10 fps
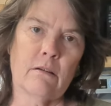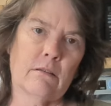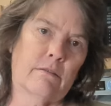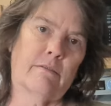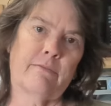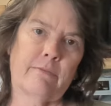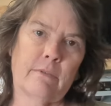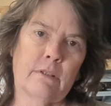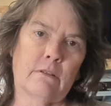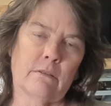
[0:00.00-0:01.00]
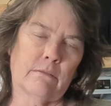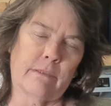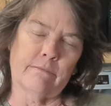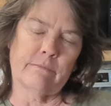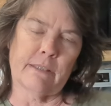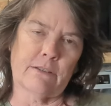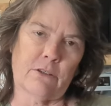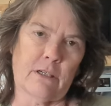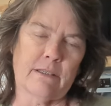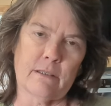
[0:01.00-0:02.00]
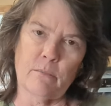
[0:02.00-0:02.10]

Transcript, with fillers: because if you know that, that's crazy.